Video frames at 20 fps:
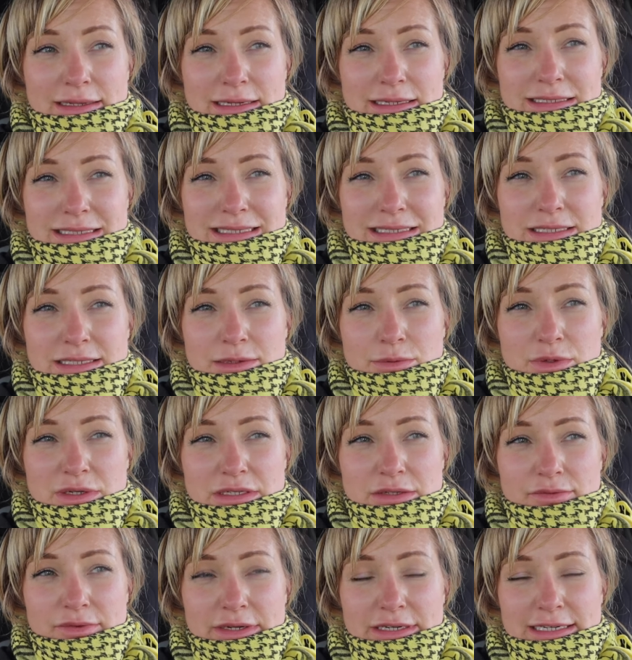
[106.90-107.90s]
since I
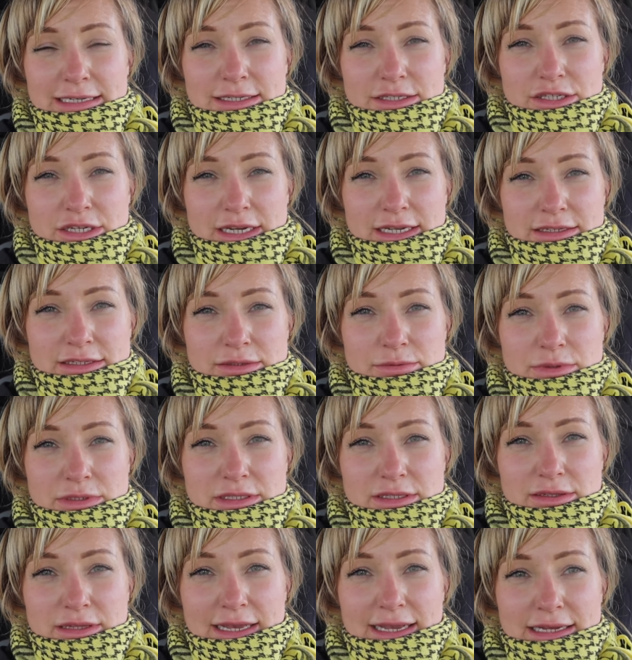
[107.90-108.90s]
wasn't very enchanted with
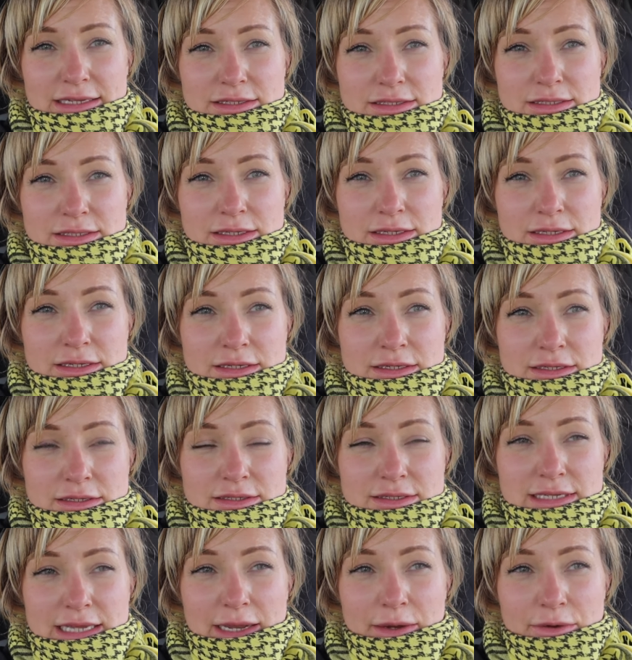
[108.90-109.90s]
the last
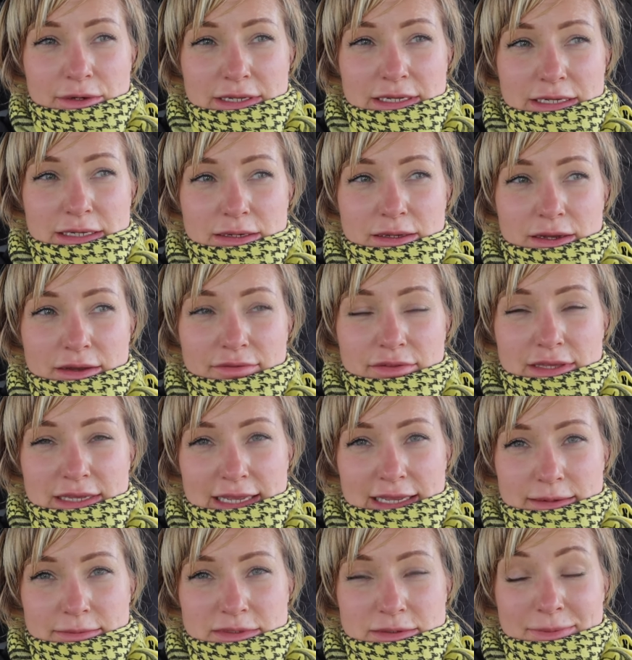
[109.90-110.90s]
scouting of the
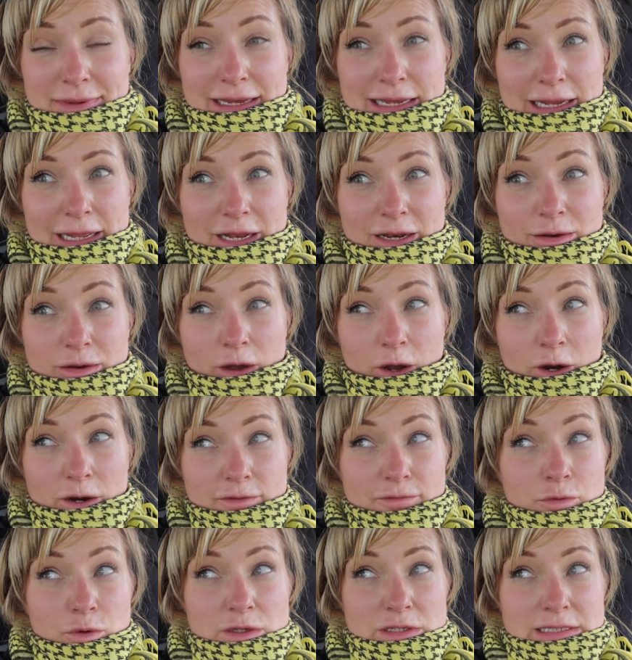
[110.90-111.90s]
camp spot and our
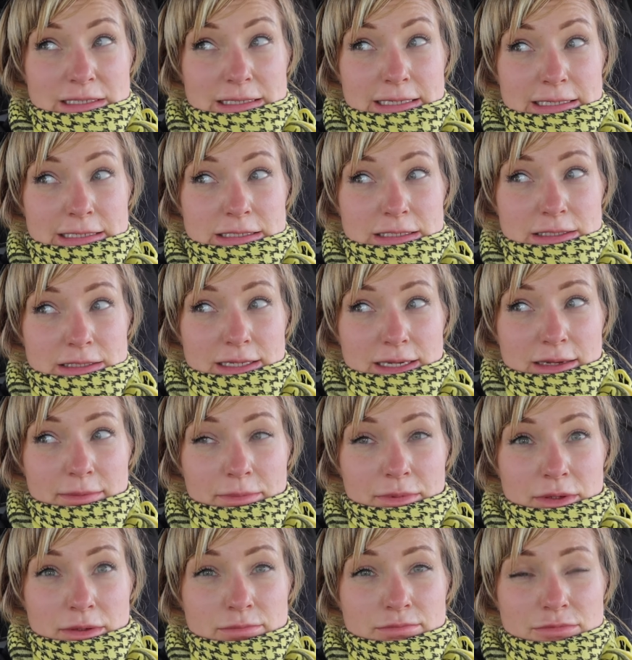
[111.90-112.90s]
14 days is up
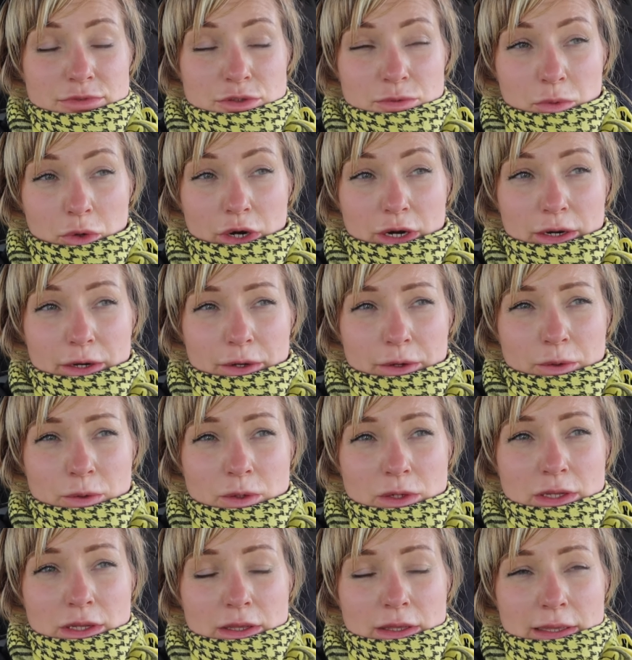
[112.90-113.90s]
tomorrow.
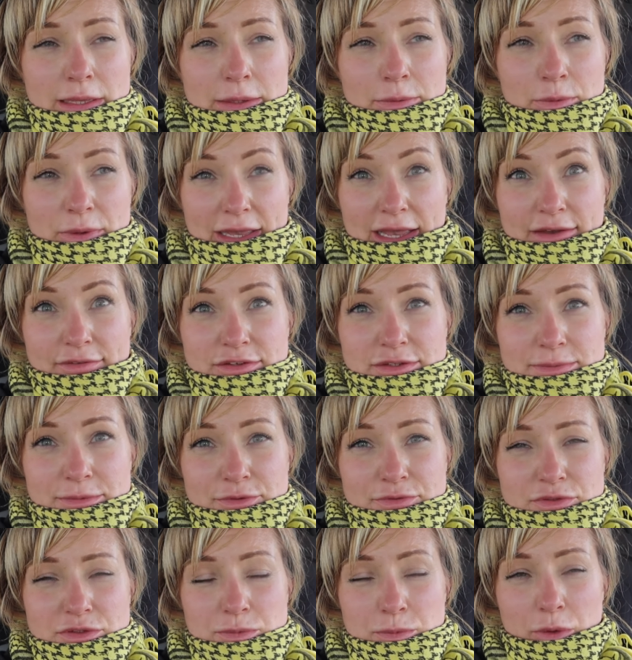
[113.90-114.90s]
We have to
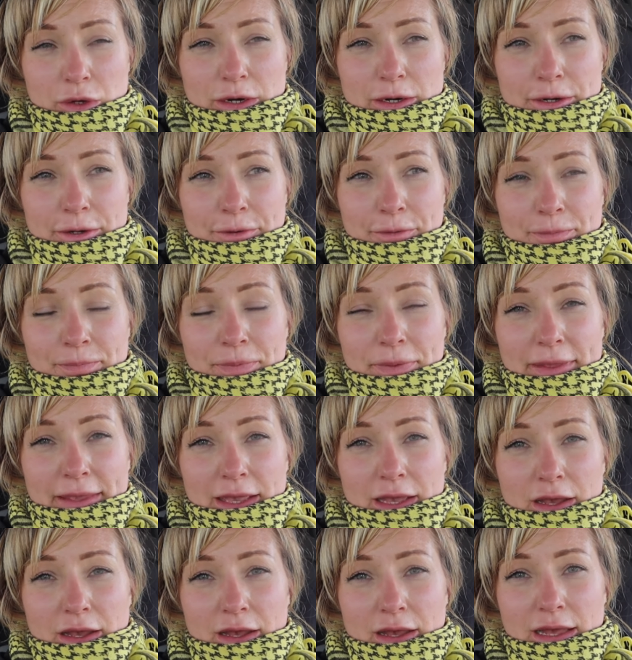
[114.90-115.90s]
move tomorrow.
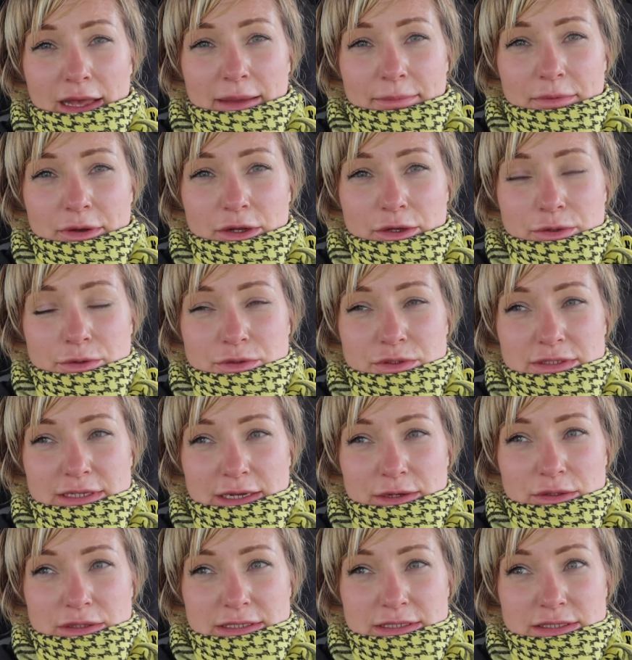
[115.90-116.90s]
Uh, I'm gonna go
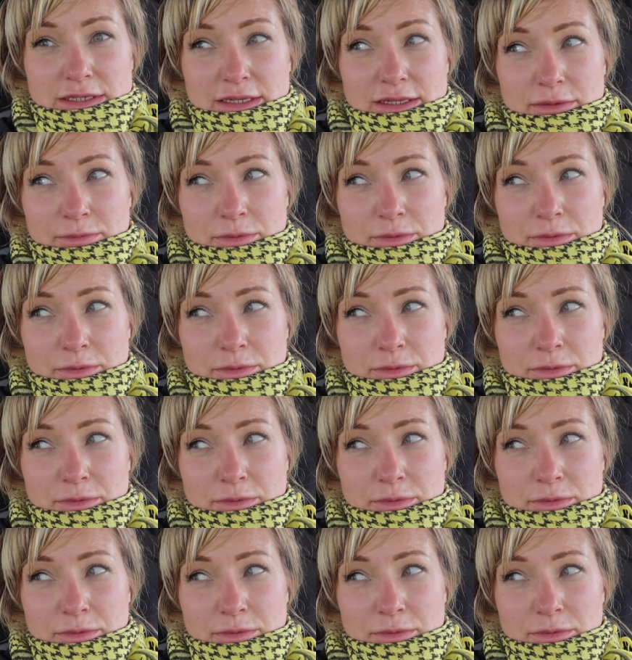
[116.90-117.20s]
scout this other